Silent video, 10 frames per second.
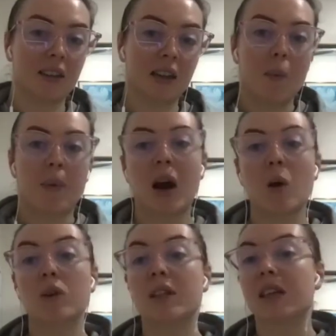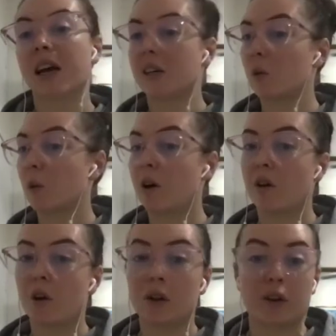But I would say as well,
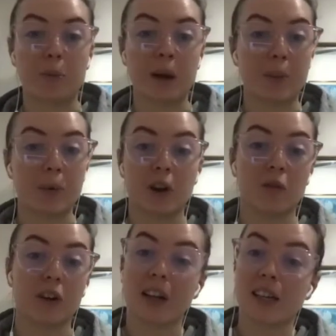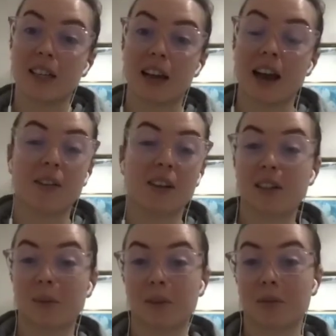though, a lot of people don't realize they're having
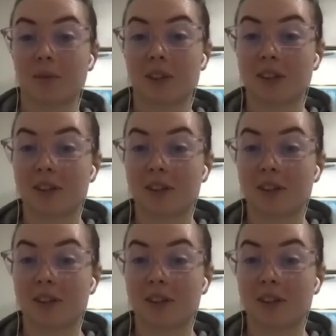symptoms